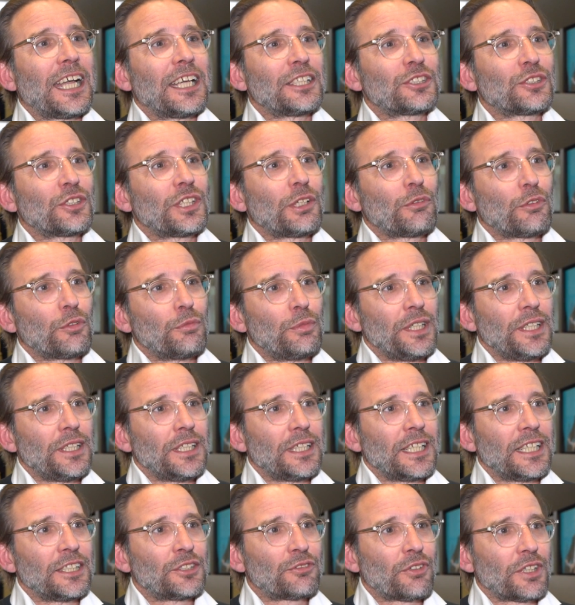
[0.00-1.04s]
So that will
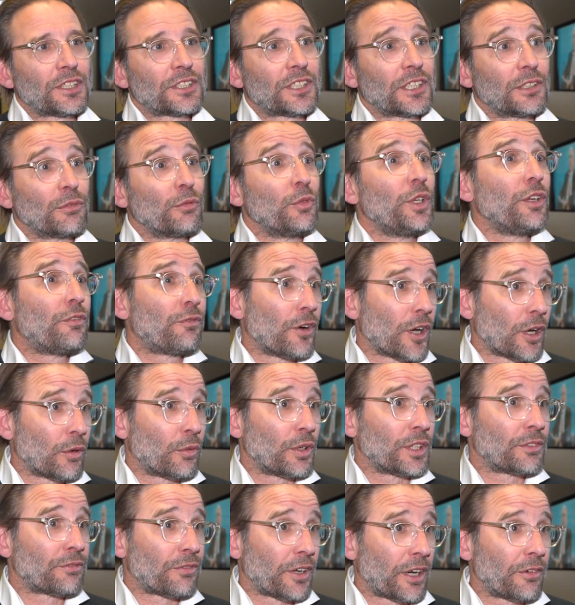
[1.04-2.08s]
be interesting. We follow
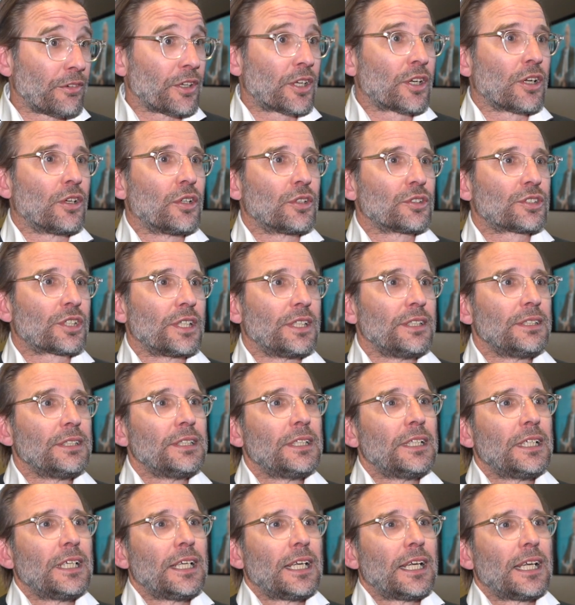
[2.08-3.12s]
it very closely,
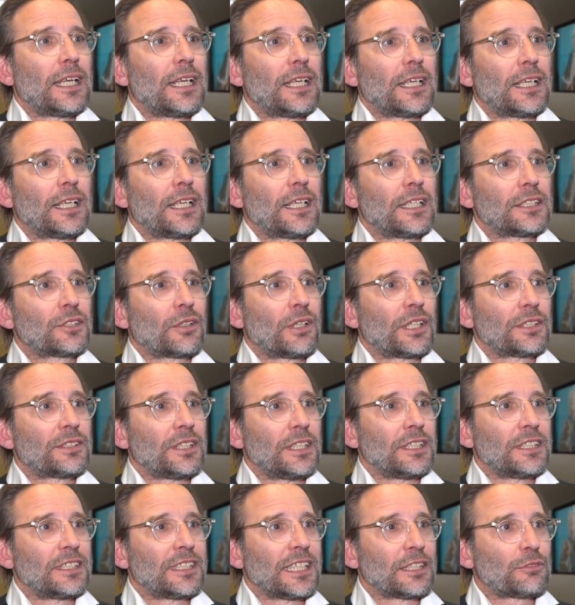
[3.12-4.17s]
so I
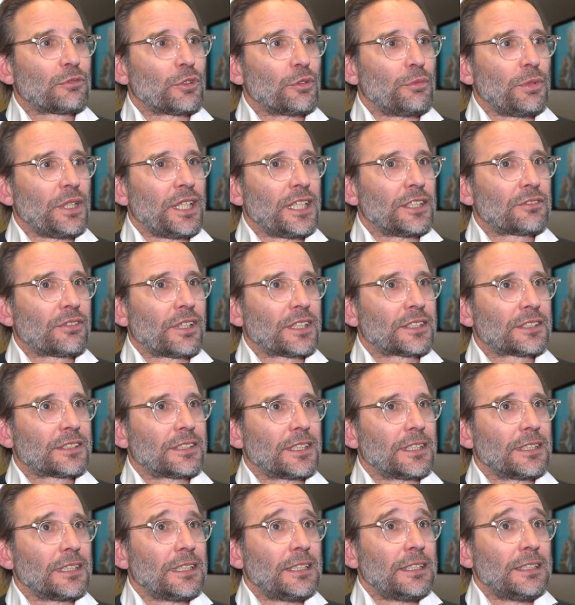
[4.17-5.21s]
think that will be
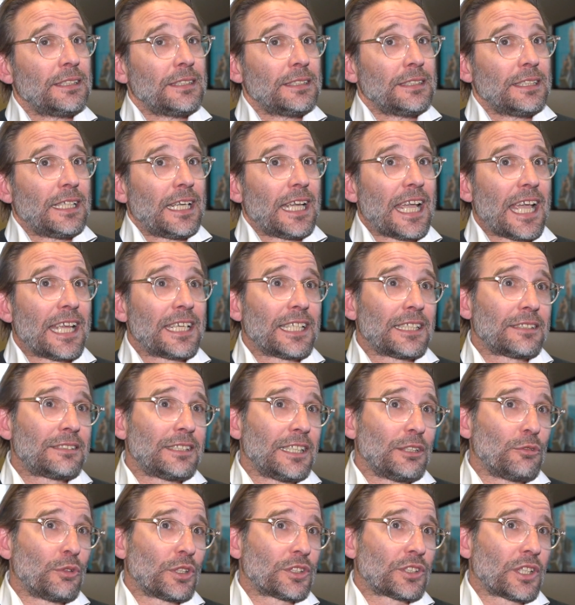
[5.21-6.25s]
interesting. And I
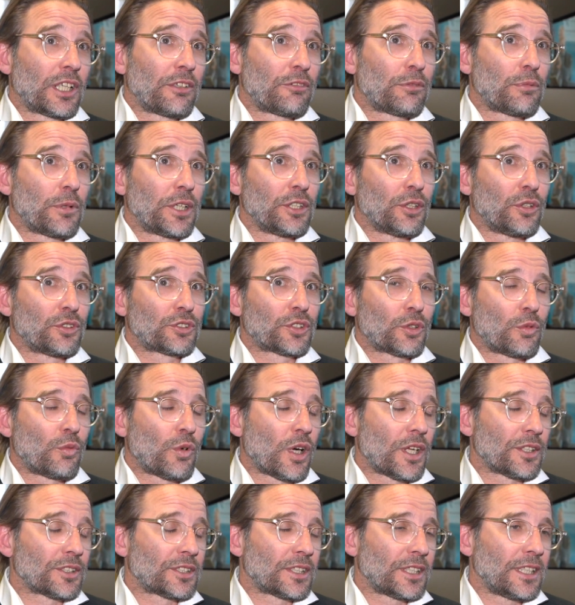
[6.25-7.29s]
think what everybody also
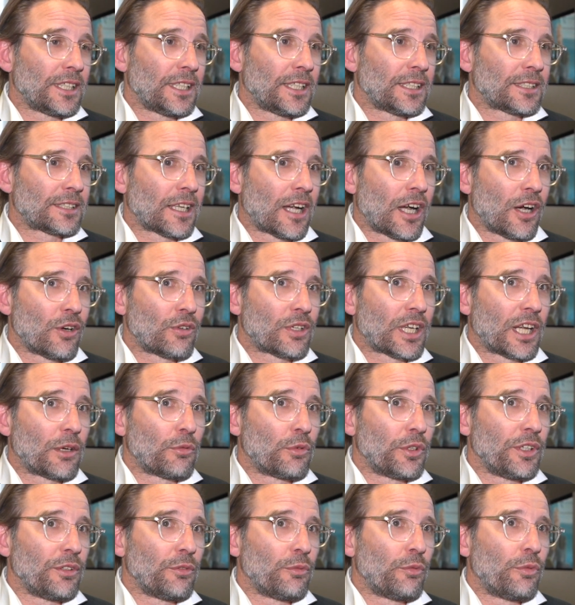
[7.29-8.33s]
wants is how can
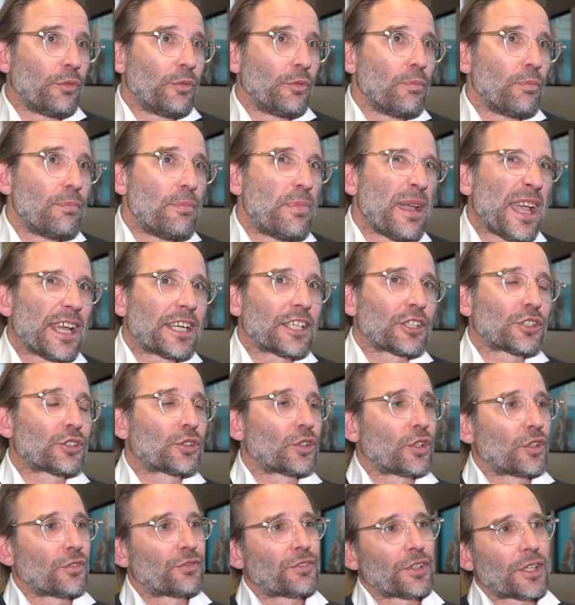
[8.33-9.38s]
we better
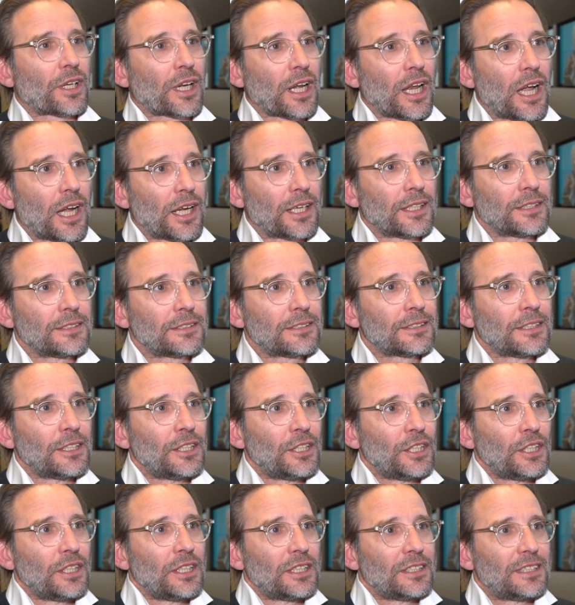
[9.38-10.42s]
serve the client,
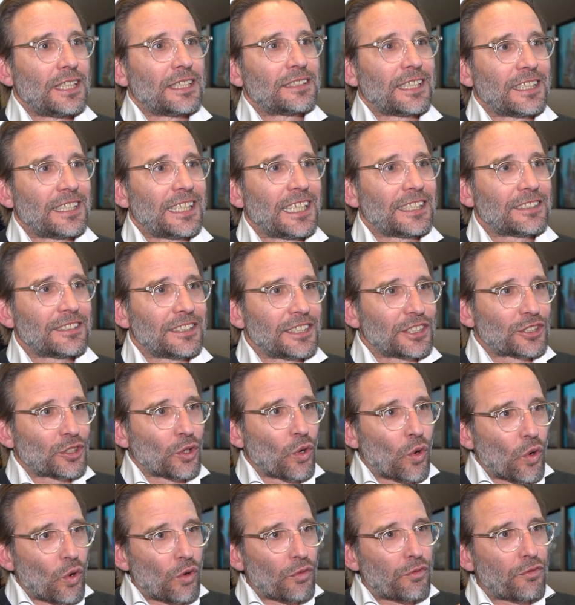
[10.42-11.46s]
that they get this
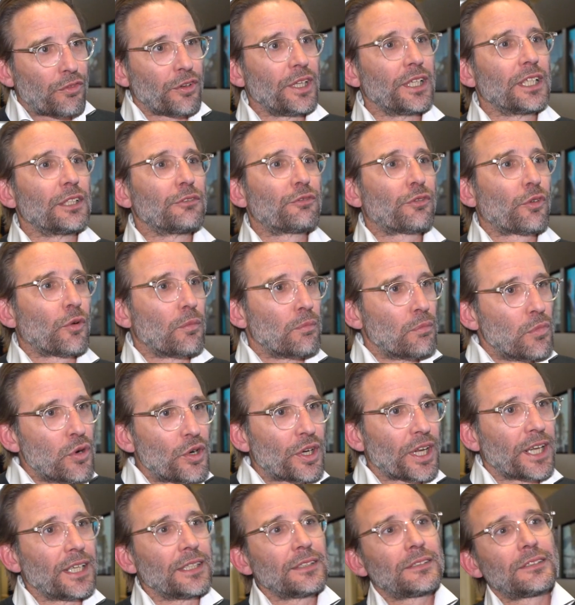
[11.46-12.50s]
whole feeling from
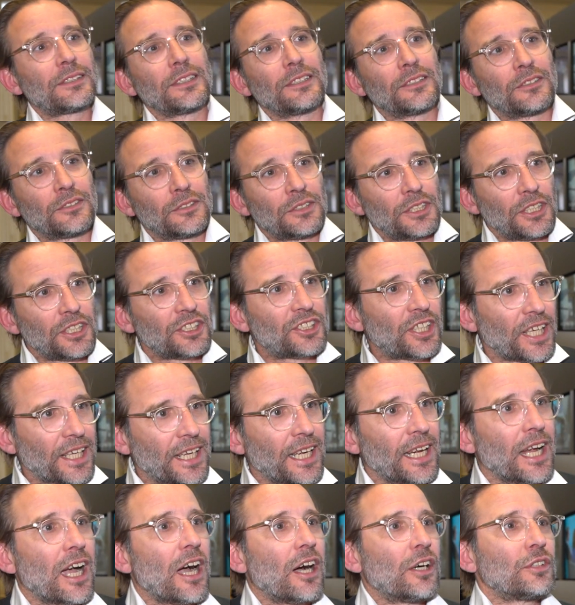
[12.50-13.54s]
booking till
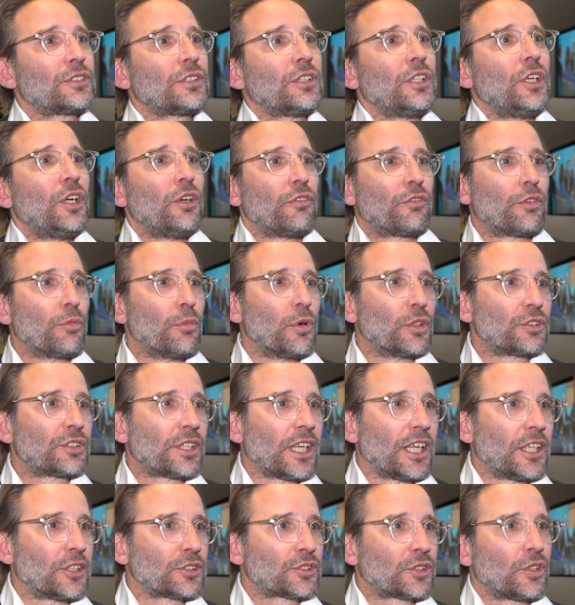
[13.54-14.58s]
checking out from
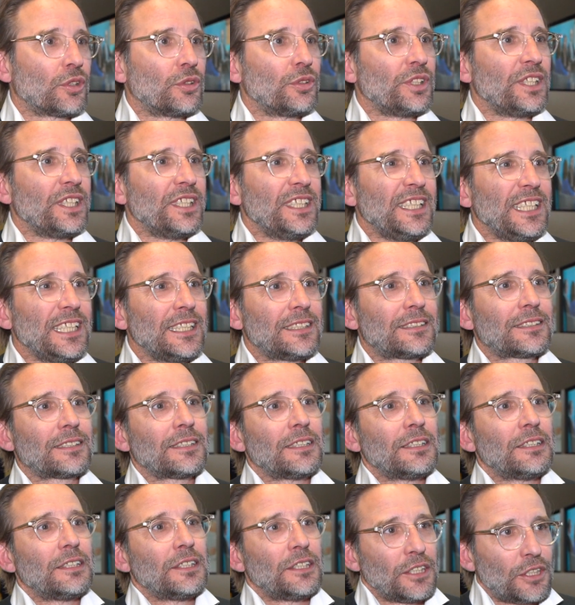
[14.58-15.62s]
hotel. So you need
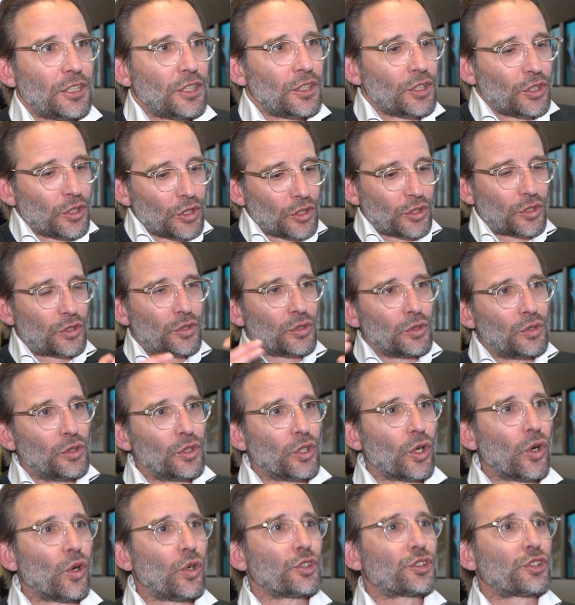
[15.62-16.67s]
to do
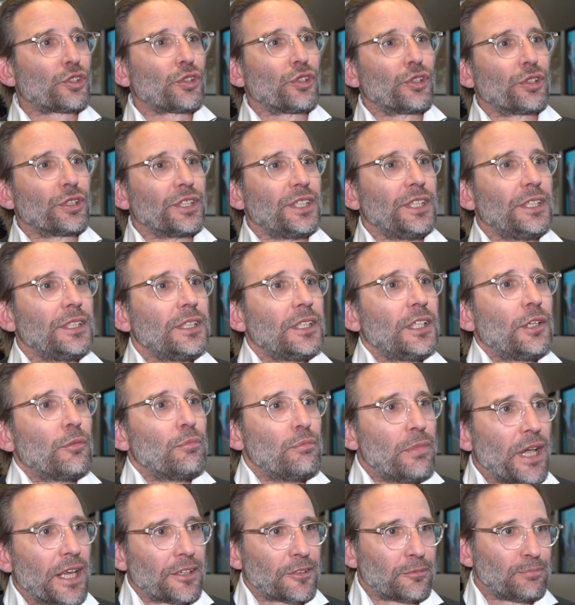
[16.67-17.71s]
the whole journey
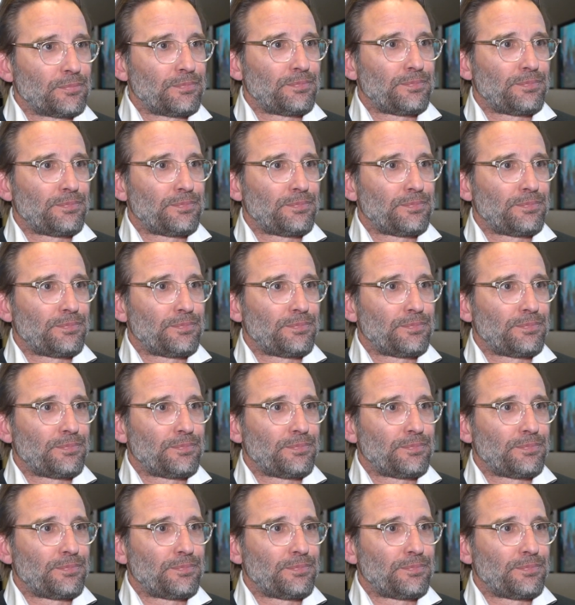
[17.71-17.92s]
better.